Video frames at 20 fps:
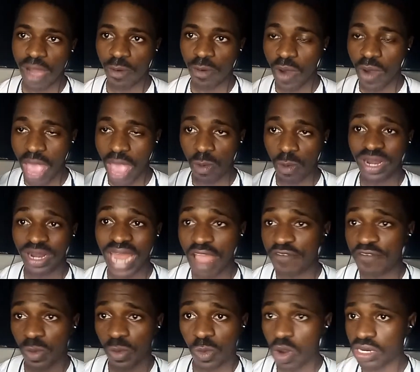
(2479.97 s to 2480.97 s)
want
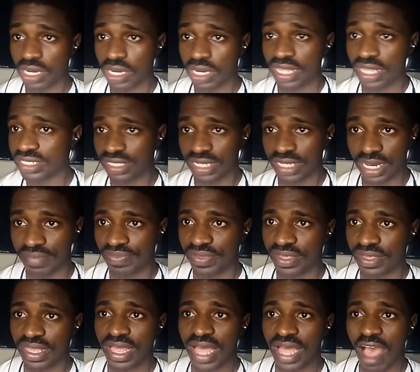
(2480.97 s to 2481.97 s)
everyone listening.